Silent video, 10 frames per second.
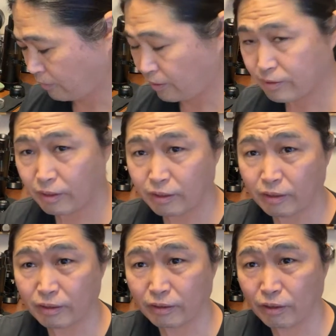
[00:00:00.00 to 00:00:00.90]
Is that
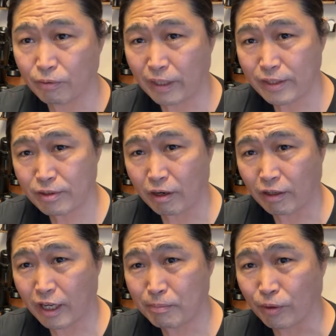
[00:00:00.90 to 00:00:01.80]
the grinds are a
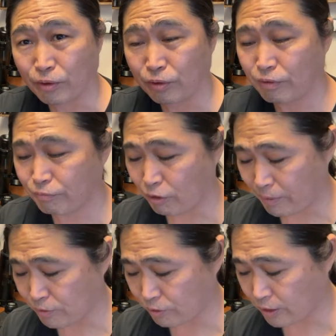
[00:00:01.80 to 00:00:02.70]
lot more uniform
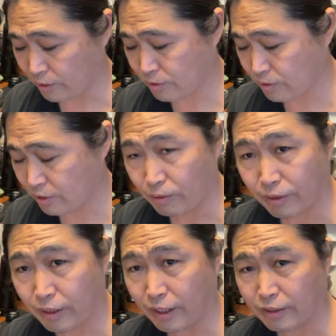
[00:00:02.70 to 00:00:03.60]
as you can see,
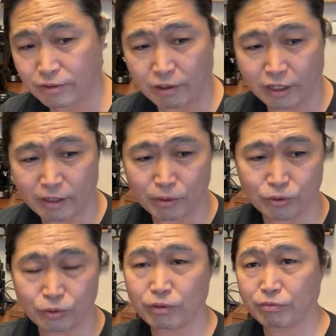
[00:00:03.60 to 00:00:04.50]
okay? It's a lot more
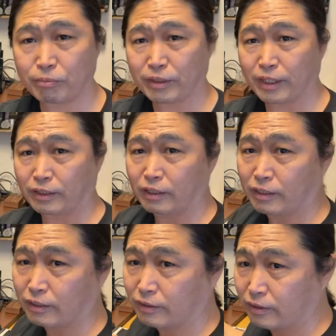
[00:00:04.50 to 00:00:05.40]
uniform than
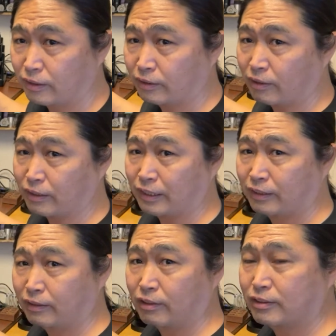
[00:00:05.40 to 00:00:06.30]
uh, the,
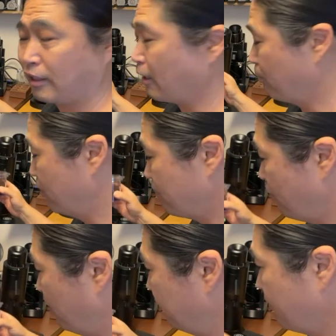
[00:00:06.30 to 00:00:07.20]
the stock burrs
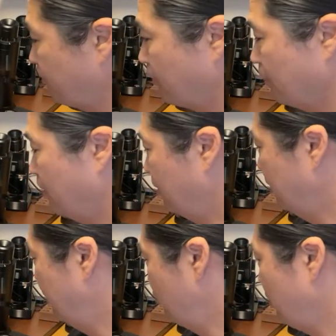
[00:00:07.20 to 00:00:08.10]
from
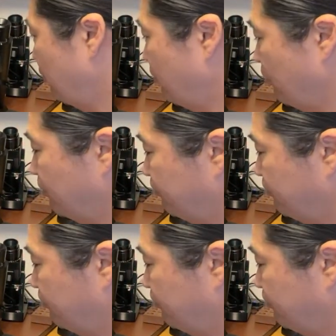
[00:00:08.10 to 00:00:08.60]
uh, Gen 2.